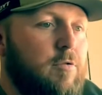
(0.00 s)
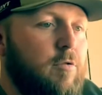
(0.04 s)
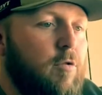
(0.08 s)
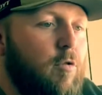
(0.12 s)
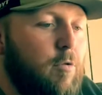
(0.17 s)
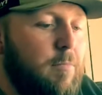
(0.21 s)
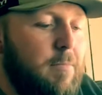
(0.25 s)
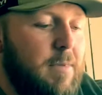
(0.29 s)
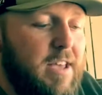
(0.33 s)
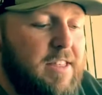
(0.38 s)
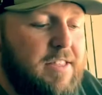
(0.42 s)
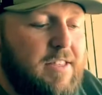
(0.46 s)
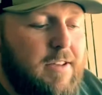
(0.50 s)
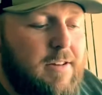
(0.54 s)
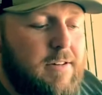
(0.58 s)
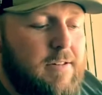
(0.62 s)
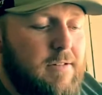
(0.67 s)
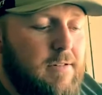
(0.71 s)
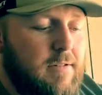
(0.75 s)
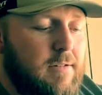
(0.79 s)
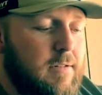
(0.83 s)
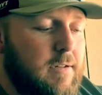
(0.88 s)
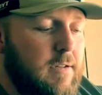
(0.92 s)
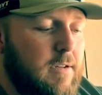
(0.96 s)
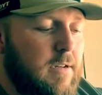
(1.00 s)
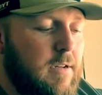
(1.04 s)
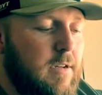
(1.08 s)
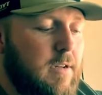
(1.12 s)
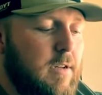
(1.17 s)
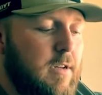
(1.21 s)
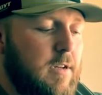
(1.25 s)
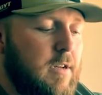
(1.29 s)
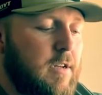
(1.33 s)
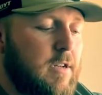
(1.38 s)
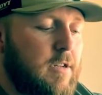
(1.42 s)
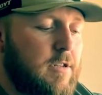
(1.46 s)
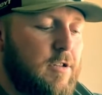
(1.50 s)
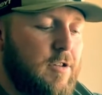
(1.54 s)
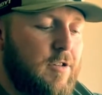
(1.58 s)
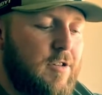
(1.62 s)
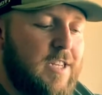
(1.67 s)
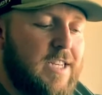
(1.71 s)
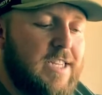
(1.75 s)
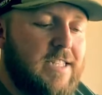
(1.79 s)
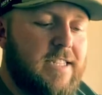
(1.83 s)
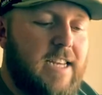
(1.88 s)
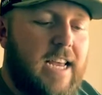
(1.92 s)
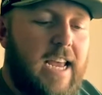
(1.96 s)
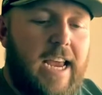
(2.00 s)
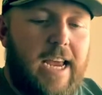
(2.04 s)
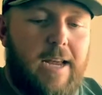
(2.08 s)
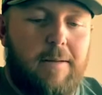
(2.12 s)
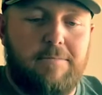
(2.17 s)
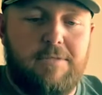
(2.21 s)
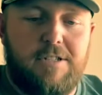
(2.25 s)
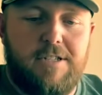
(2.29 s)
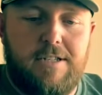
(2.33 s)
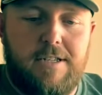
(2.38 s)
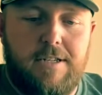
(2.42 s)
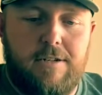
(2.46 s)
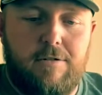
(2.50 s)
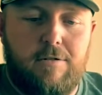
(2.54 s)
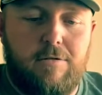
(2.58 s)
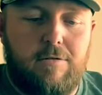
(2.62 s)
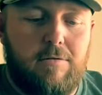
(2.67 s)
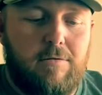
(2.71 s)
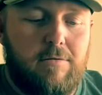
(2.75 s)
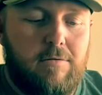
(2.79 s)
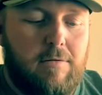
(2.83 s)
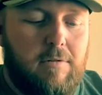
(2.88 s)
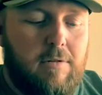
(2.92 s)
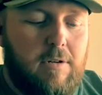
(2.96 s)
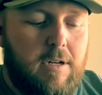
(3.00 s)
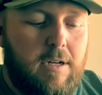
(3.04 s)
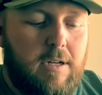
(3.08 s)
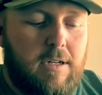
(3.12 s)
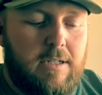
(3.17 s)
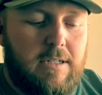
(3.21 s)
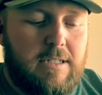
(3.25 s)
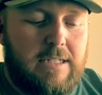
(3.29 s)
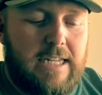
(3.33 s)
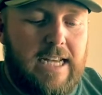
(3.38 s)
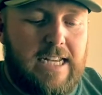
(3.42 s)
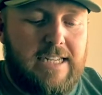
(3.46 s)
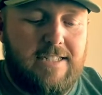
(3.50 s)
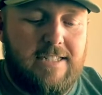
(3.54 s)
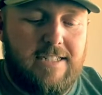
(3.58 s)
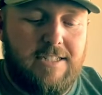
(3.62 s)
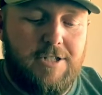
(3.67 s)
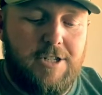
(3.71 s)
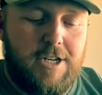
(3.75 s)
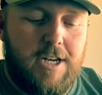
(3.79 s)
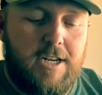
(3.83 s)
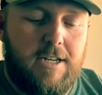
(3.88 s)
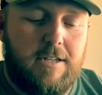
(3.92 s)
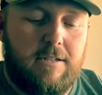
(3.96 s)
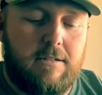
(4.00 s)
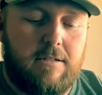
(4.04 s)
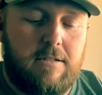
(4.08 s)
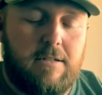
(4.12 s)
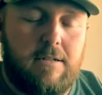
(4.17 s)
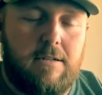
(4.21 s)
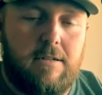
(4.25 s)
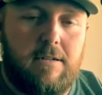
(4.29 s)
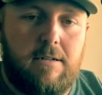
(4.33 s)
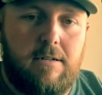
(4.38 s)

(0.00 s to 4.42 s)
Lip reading: method to these Amsteel daisy chains.